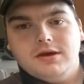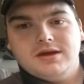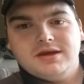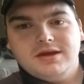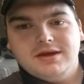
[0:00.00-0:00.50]

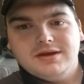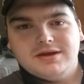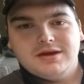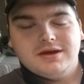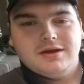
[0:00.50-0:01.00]
Yes, it
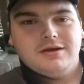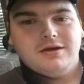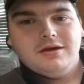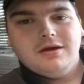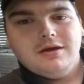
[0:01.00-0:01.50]
is.
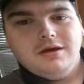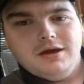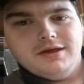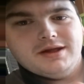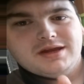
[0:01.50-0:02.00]

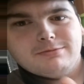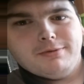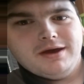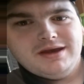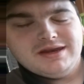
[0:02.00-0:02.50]
And that
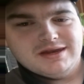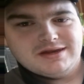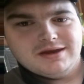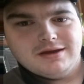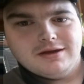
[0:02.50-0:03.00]
spice
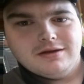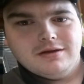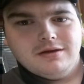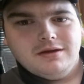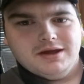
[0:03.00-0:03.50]
is, uh,
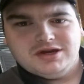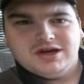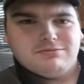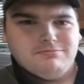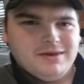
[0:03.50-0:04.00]
it's
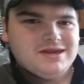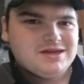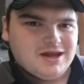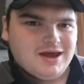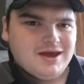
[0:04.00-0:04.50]
just
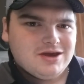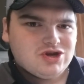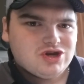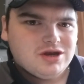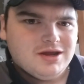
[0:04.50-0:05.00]
Miss Dash.